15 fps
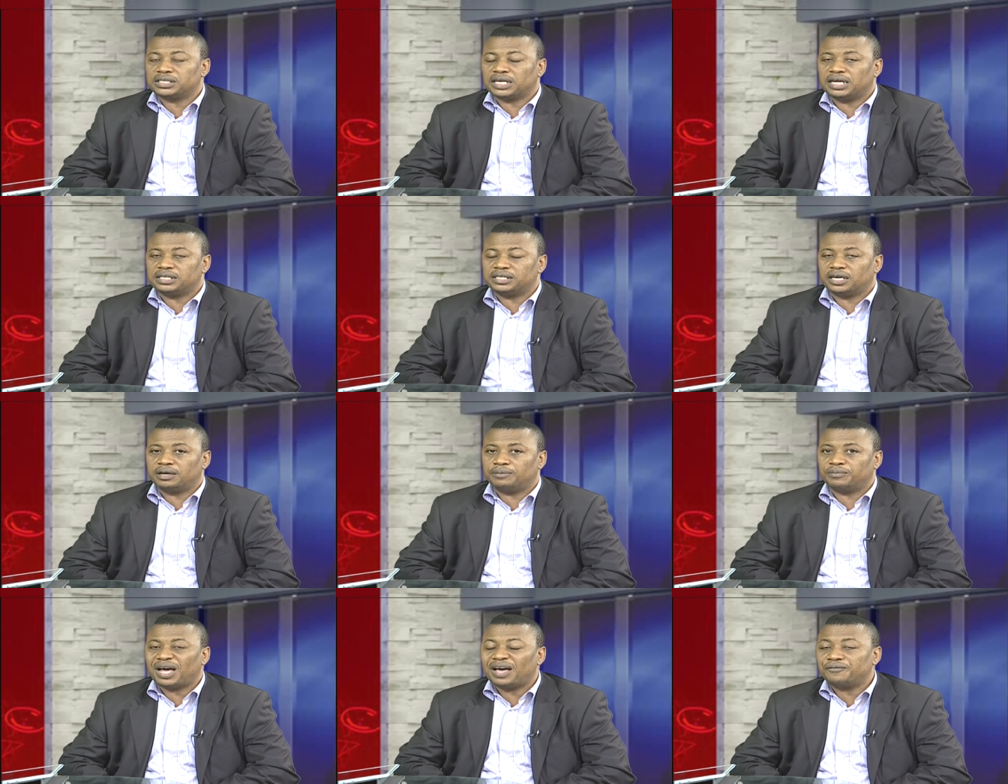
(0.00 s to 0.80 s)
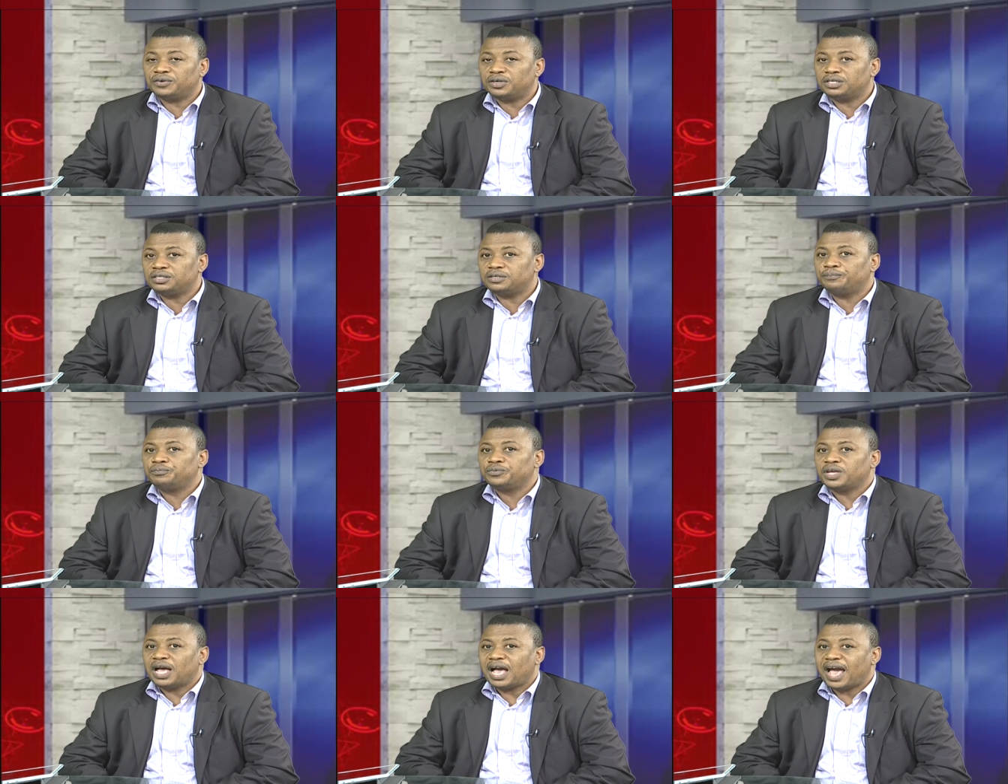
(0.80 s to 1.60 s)
And um, having
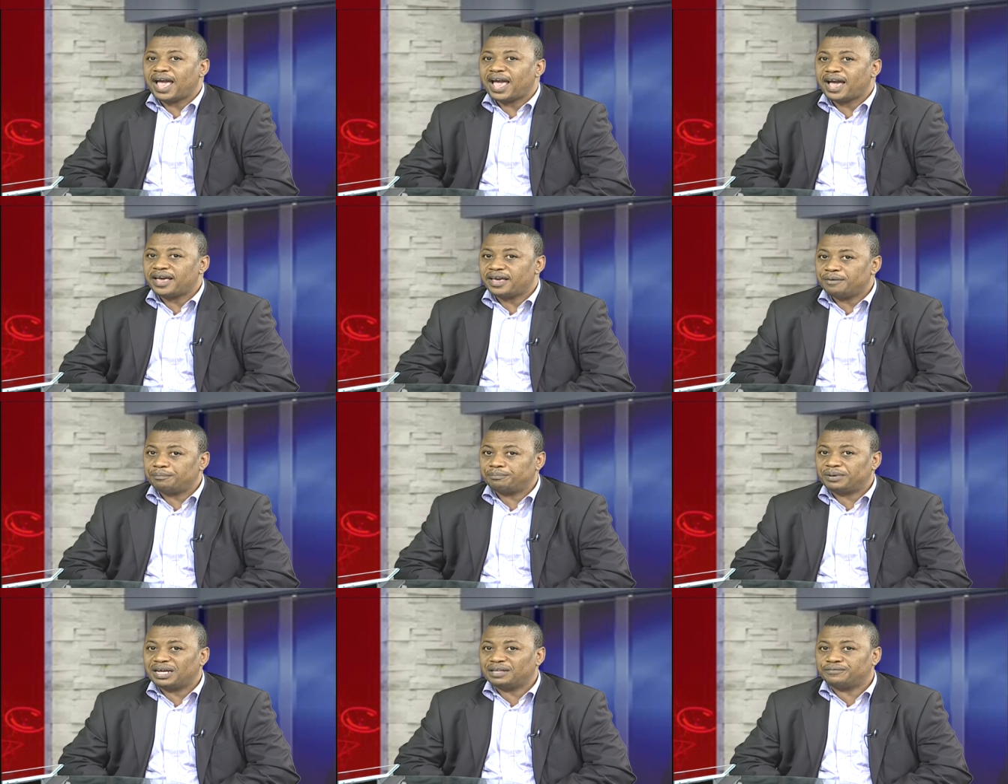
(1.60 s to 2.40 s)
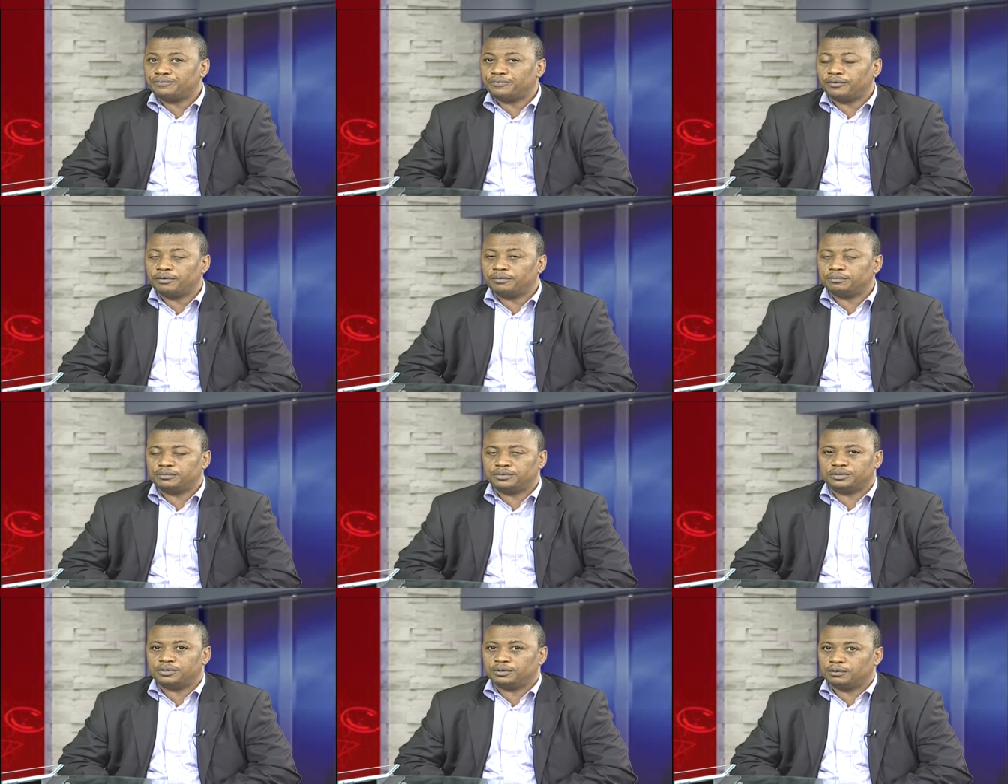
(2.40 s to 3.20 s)
IIM platform,
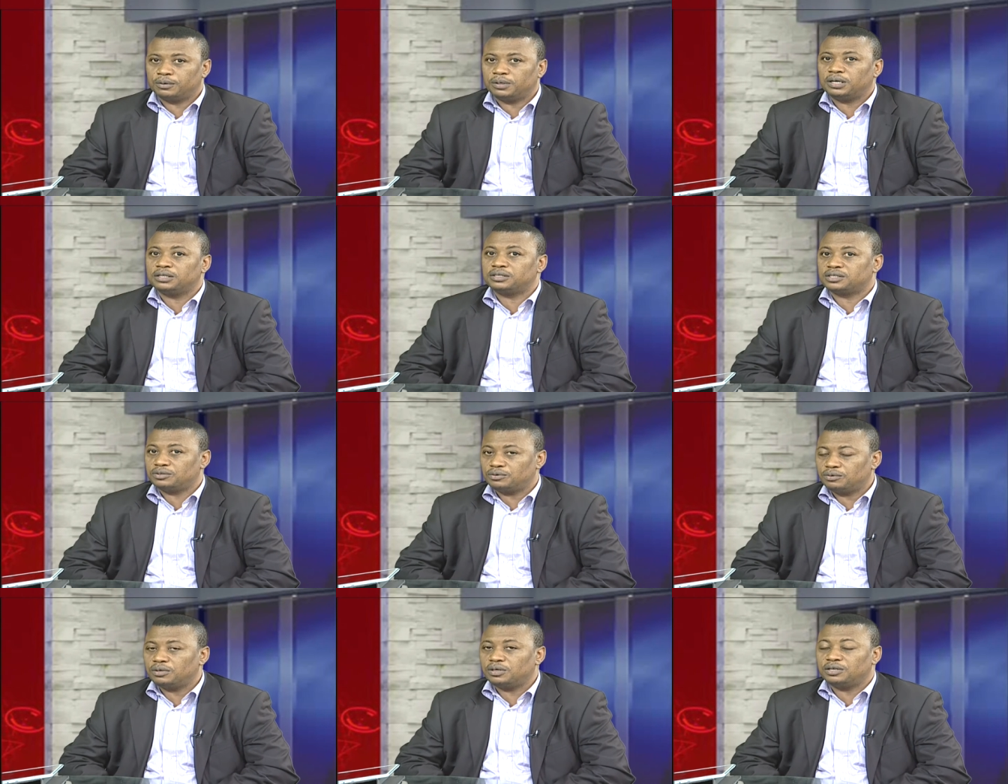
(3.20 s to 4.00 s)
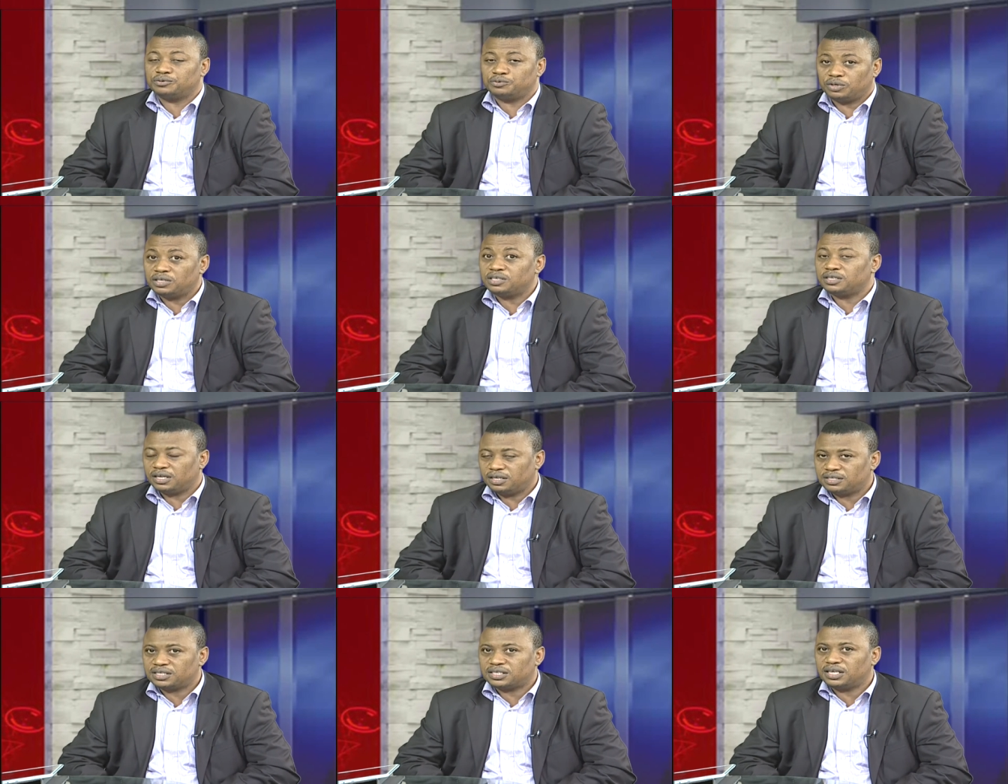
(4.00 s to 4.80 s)
you know, it's,
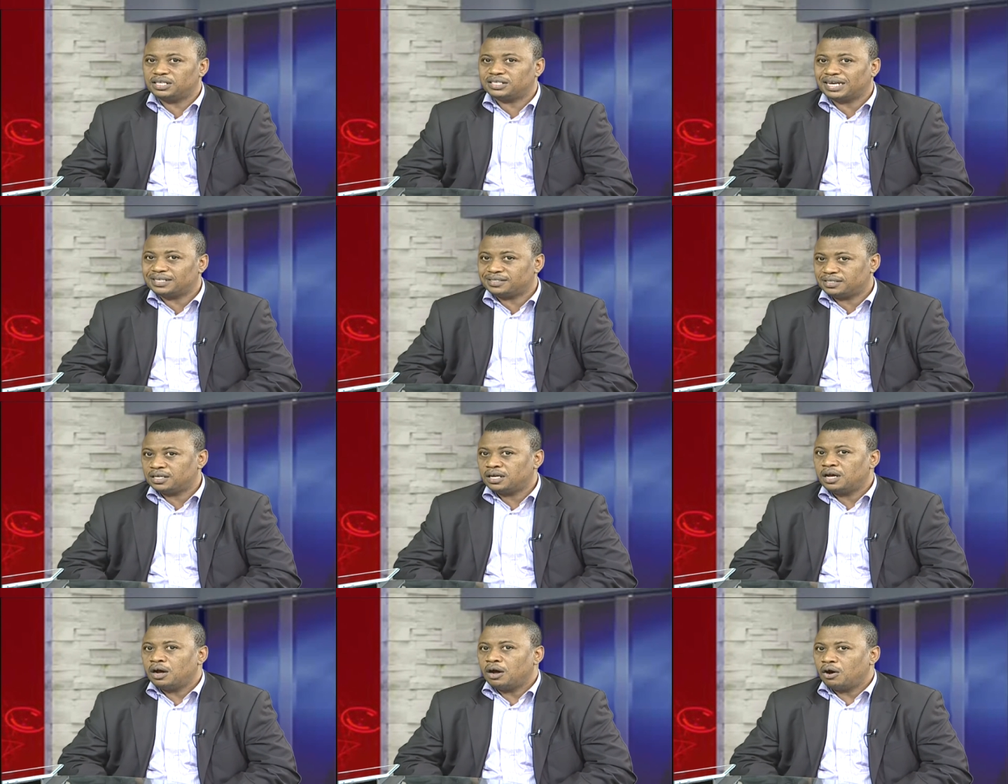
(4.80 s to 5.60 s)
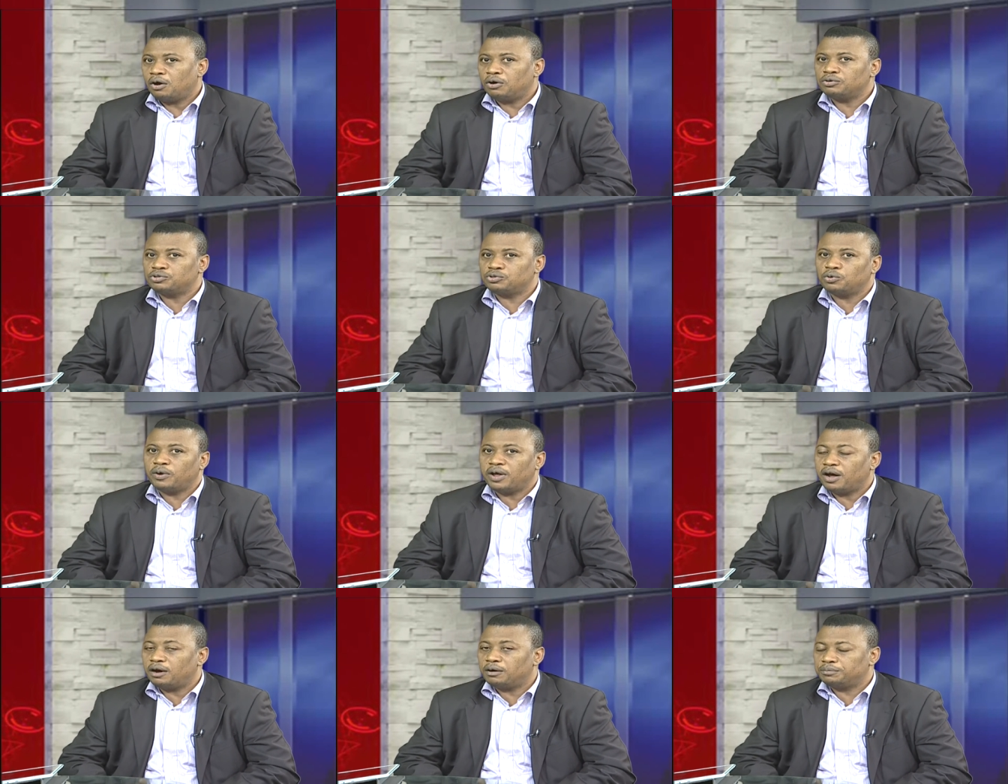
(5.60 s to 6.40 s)
it, it has also
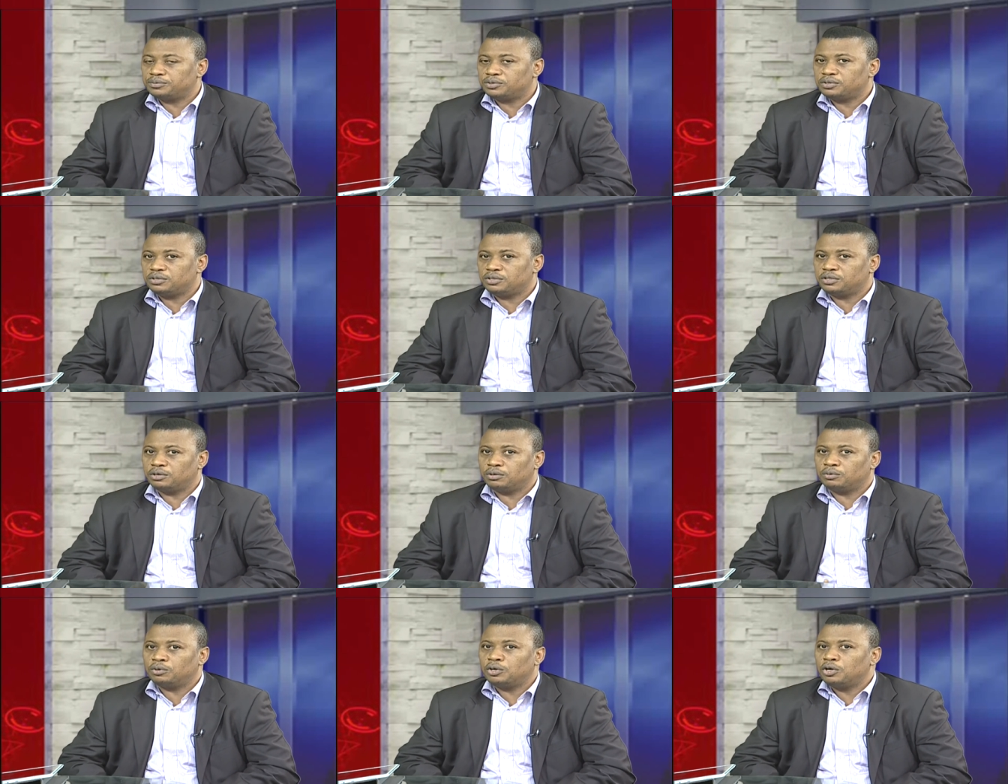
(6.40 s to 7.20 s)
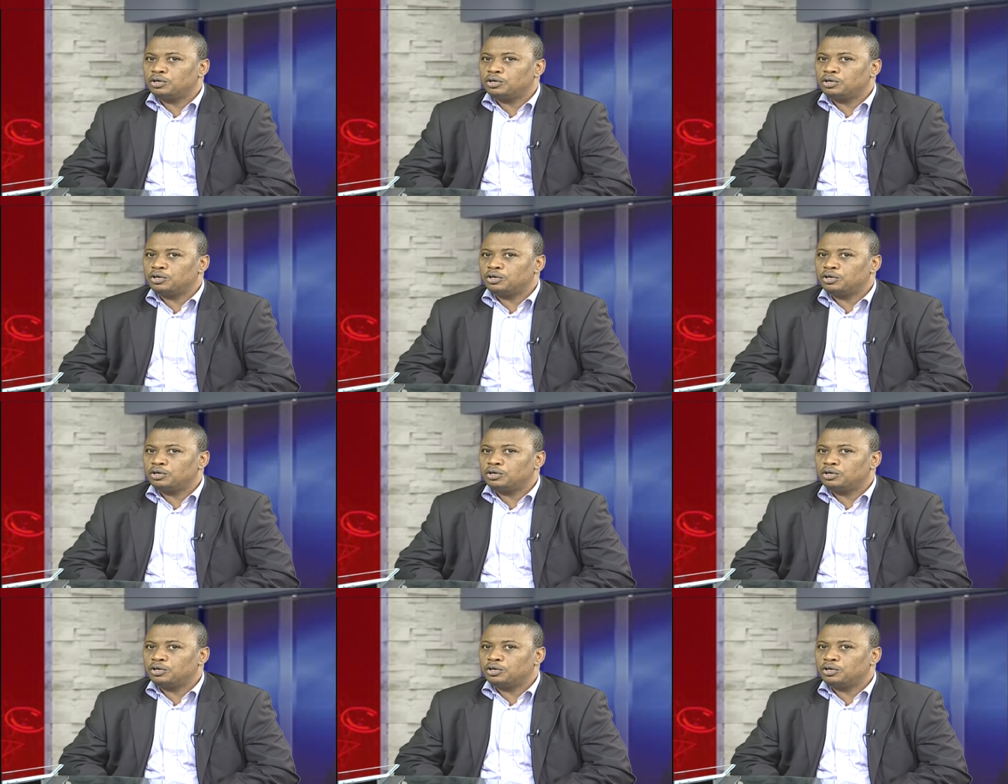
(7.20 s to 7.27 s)
helped, you know,